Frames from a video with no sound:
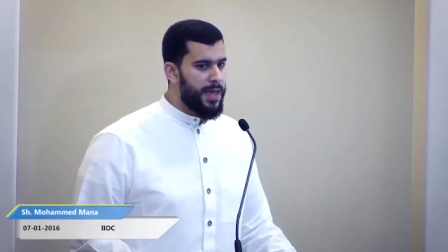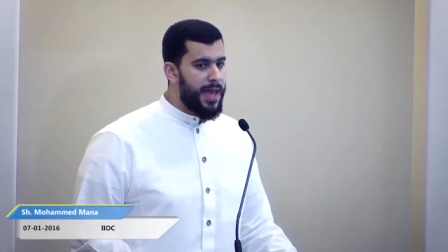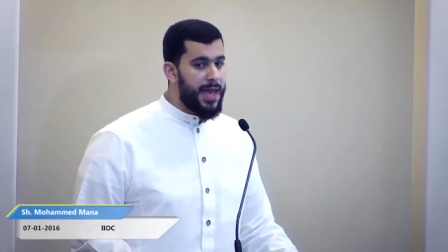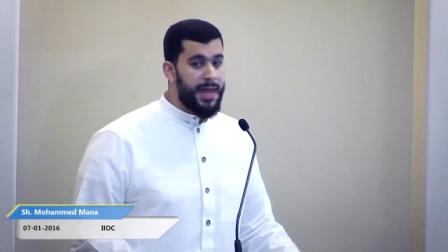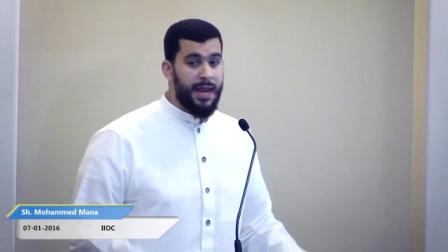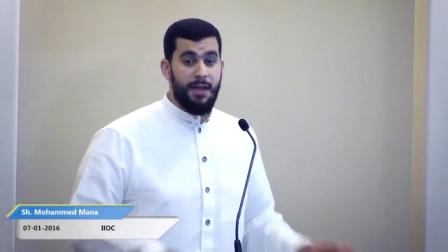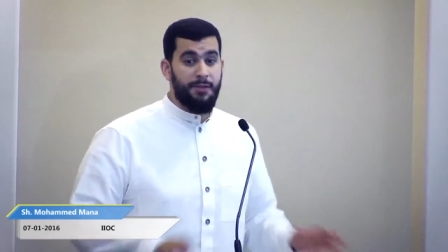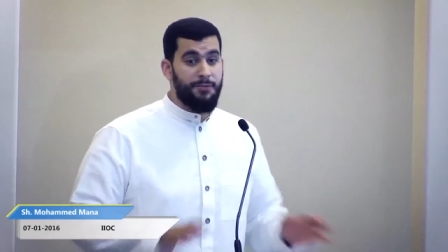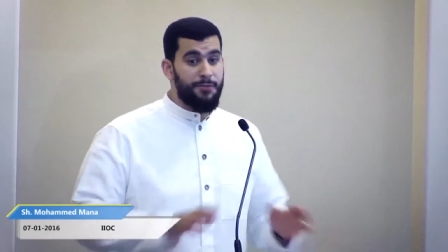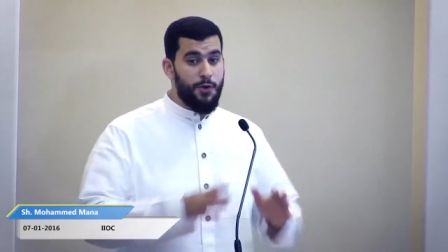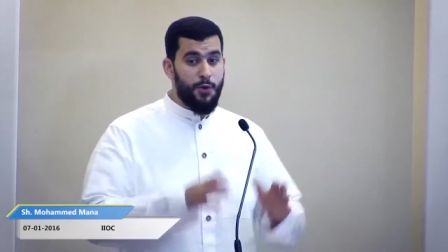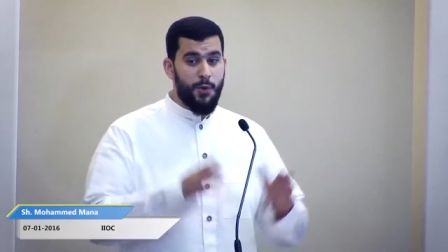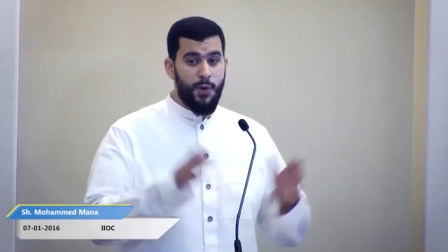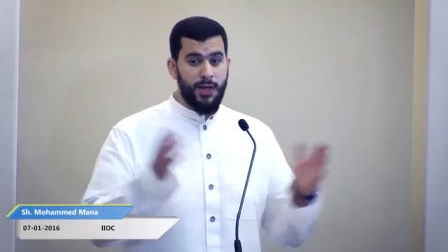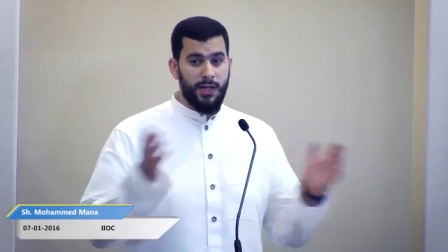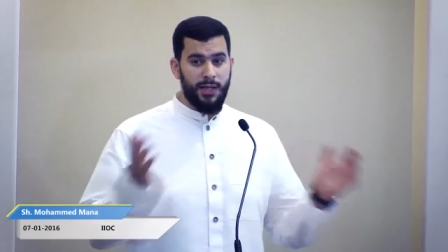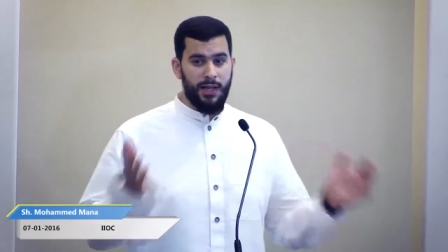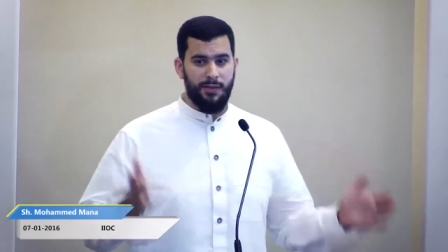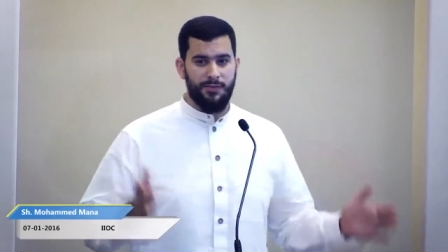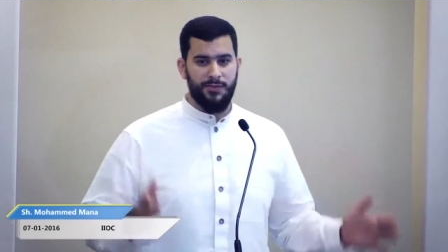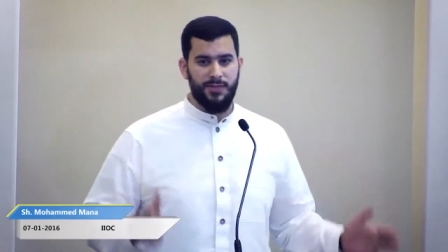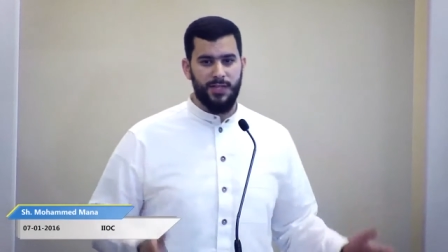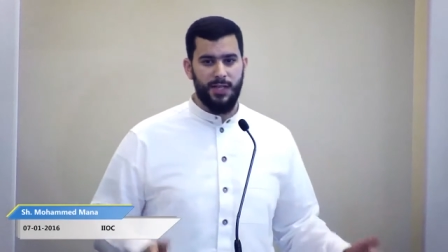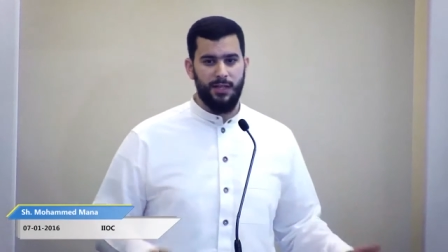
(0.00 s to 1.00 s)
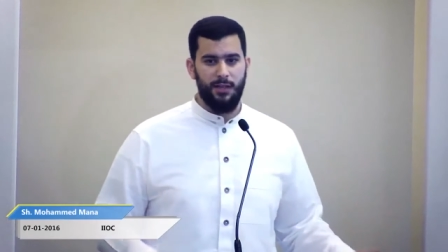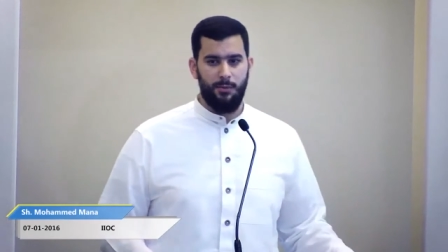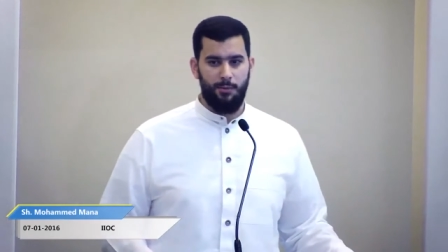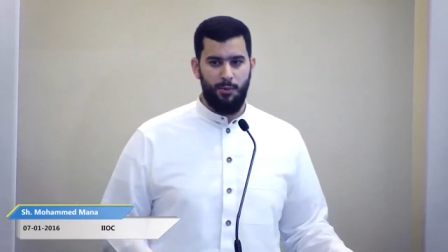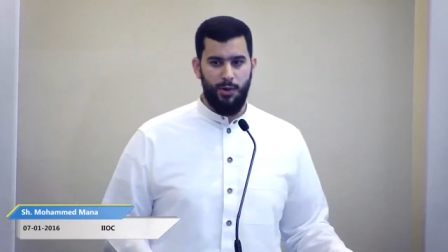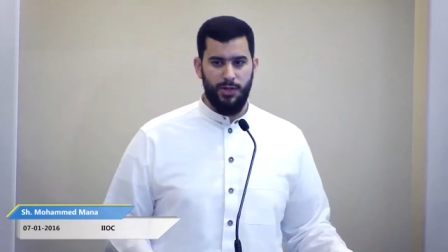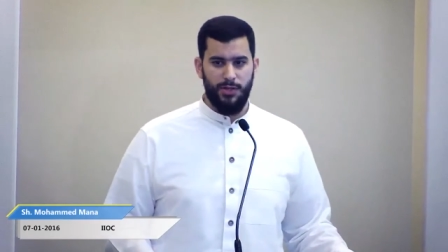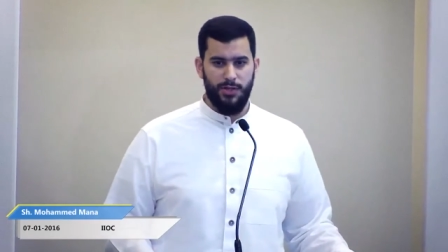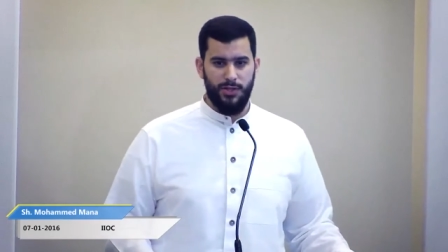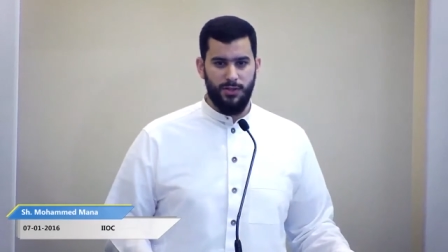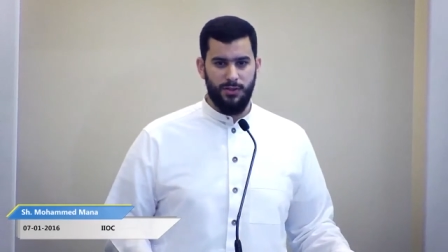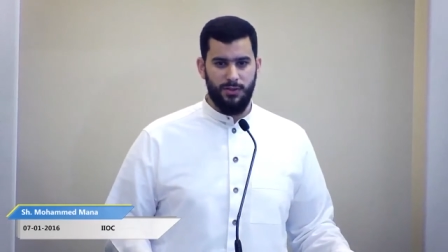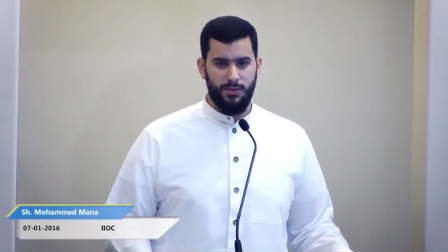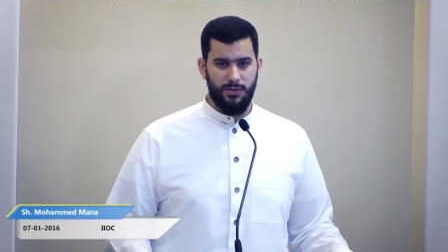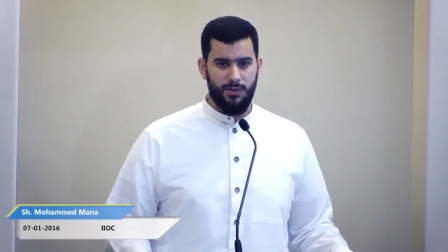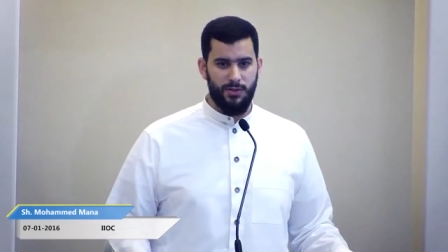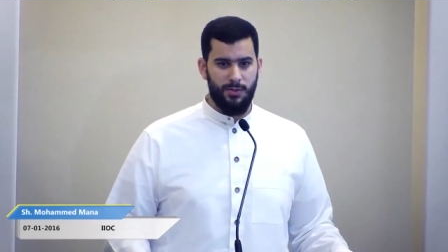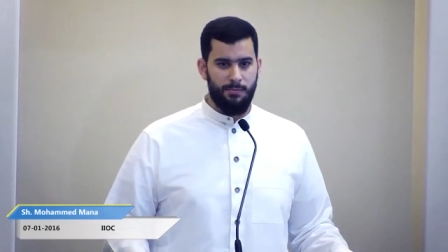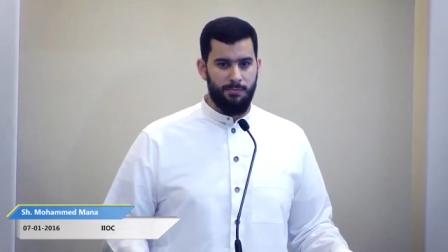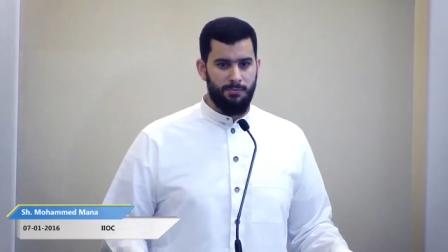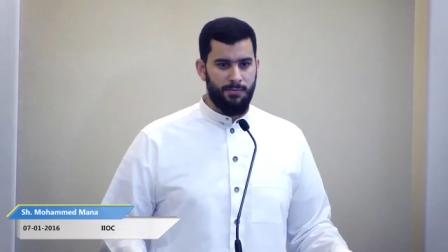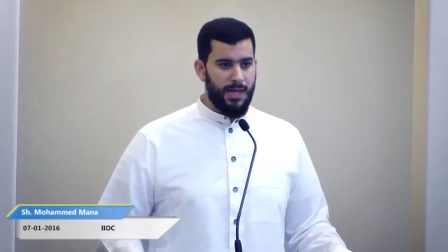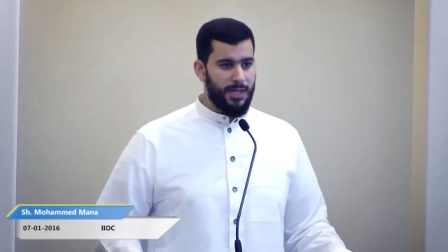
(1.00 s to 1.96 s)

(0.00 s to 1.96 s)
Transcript: And everyone loves celebrations.